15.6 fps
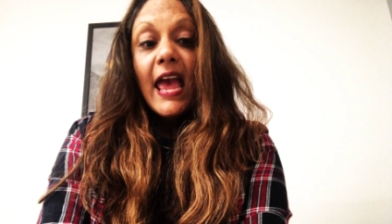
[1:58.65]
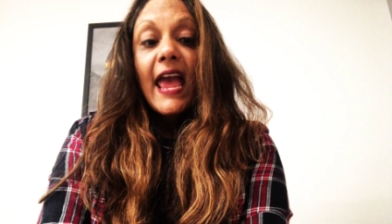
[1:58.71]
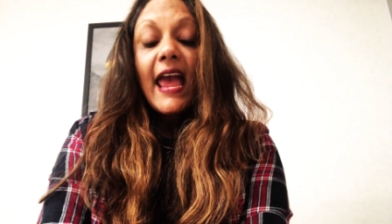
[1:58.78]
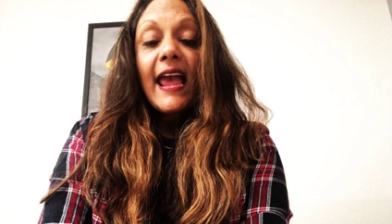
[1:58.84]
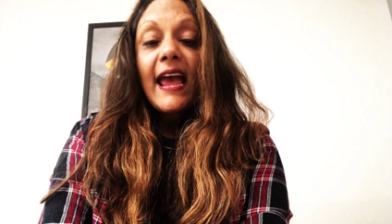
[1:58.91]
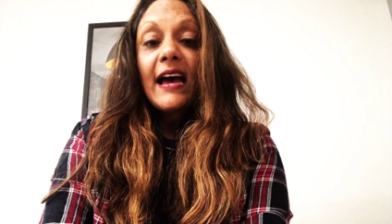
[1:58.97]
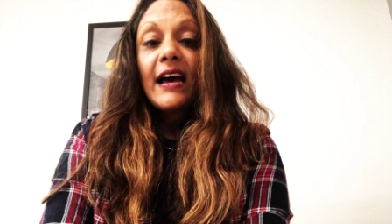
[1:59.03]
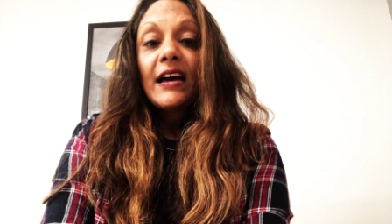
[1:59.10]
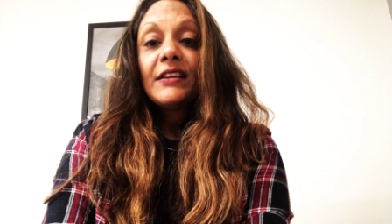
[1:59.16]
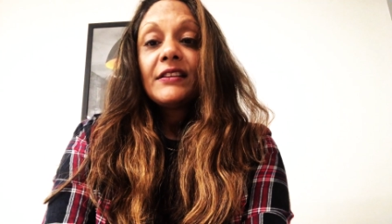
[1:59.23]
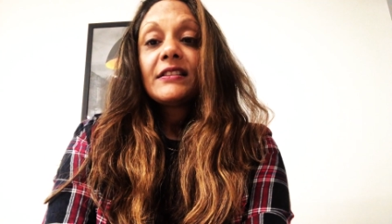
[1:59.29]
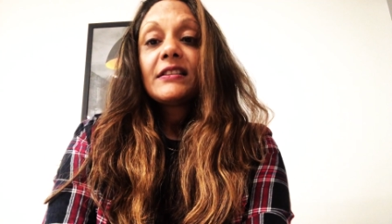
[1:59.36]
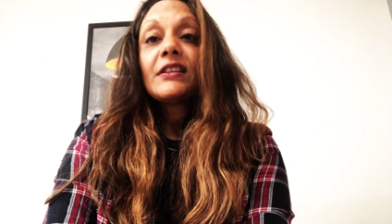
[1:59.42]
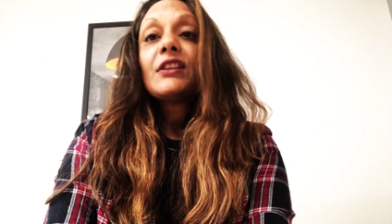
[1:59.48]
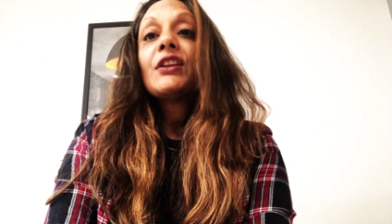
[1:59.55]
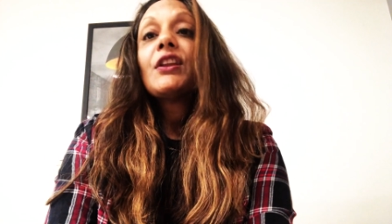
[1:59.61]
and
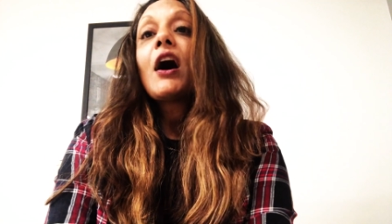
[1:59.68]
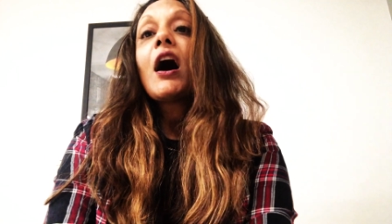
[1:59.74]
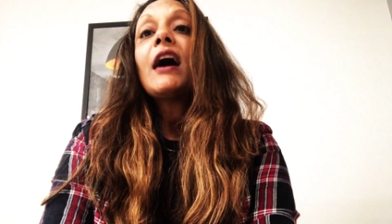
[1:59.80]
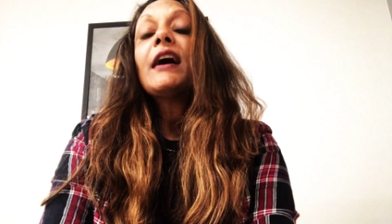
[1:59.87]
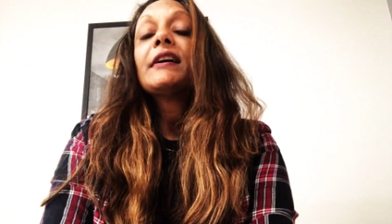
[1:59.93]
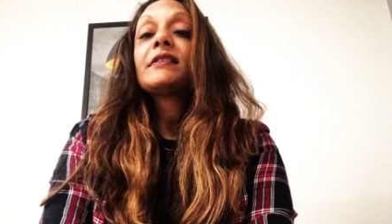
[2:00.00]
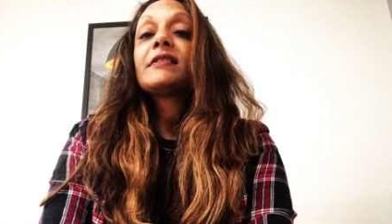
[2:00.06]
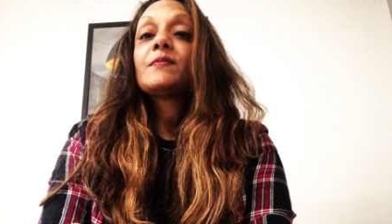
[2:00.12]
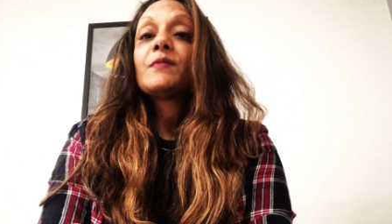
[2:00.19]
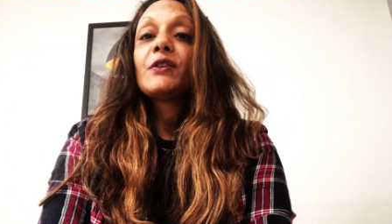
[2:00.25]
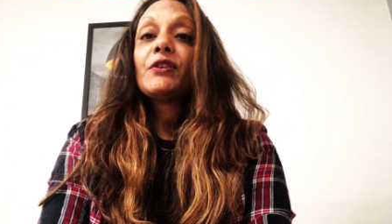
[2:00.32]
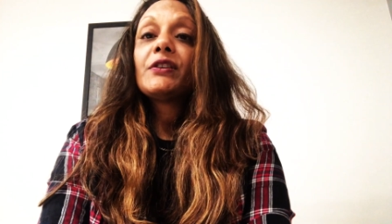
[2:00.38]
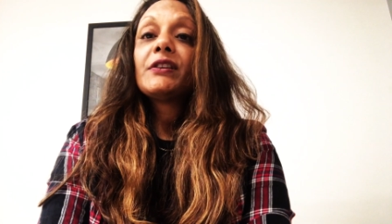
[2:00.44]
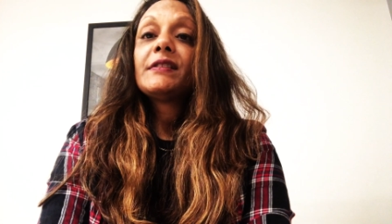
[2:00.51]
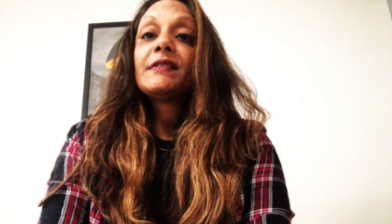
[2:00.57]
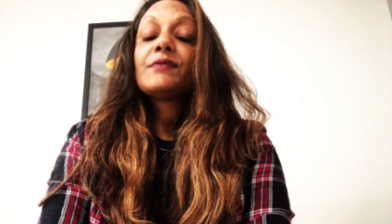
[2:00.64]
not
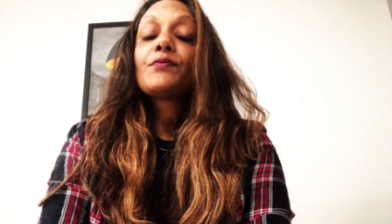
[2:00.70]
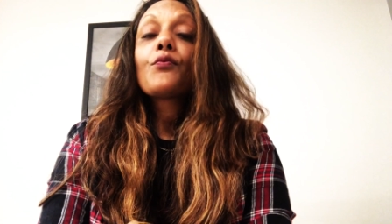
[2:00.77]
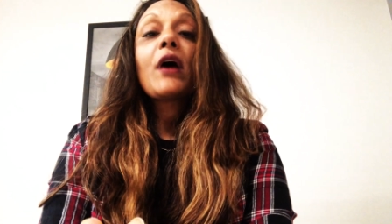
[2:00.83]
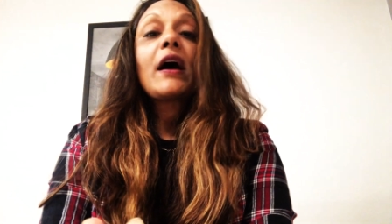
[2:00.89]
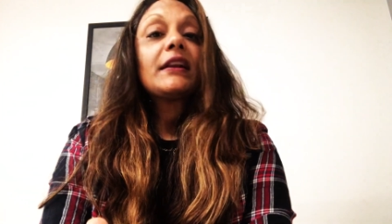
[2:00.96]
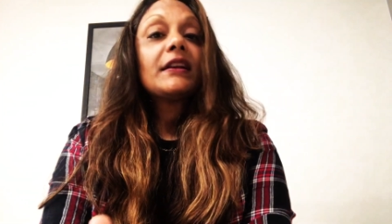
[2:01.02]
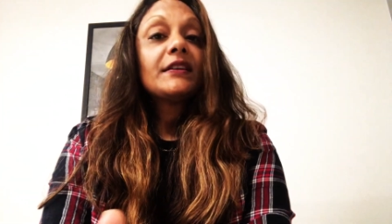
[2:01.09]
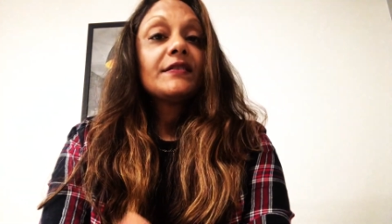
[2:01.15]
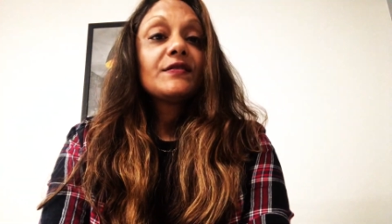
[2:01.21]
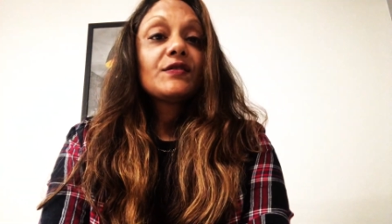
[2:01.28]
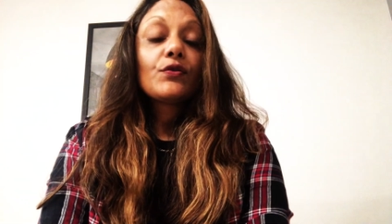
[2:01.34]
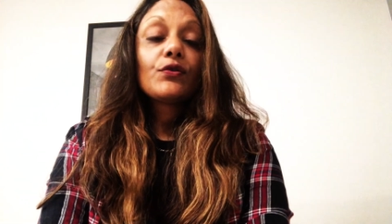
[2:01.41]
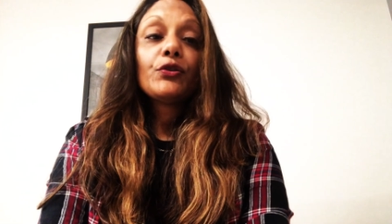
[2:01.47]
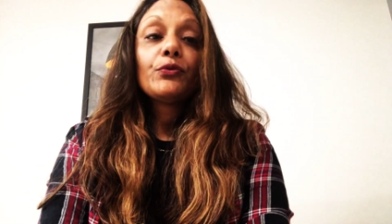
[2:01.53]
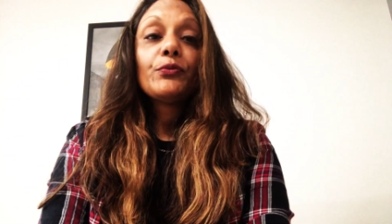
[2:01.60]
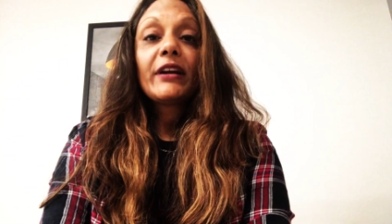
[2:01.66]
experience wetness or
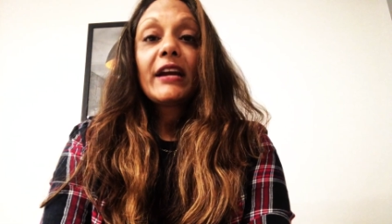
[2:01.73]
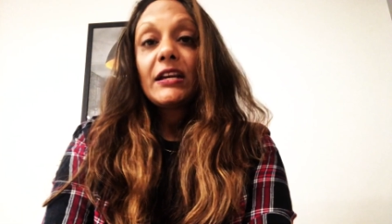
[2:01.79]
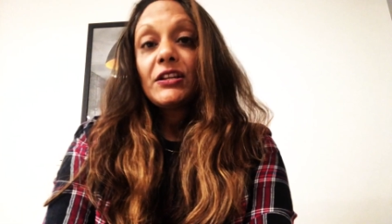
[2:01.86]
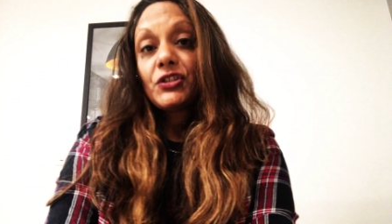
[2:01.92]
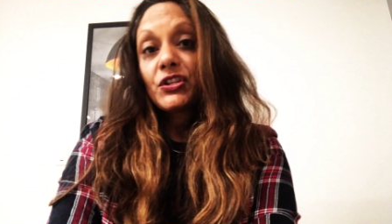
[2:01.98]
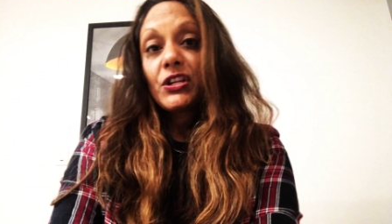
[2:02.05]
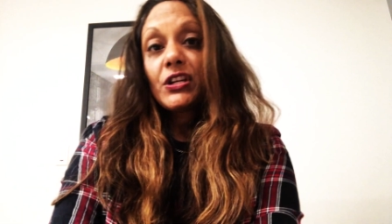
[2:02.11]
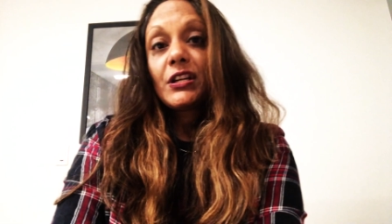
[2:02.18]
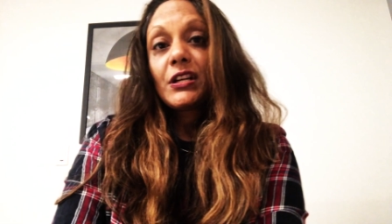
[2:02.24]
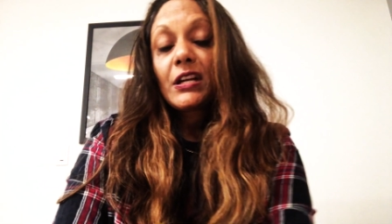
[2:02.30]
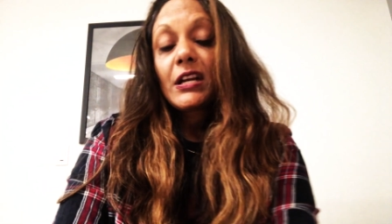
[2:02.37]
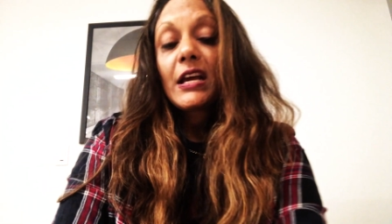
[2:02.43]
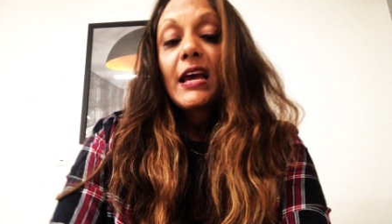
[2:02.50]
lubrication.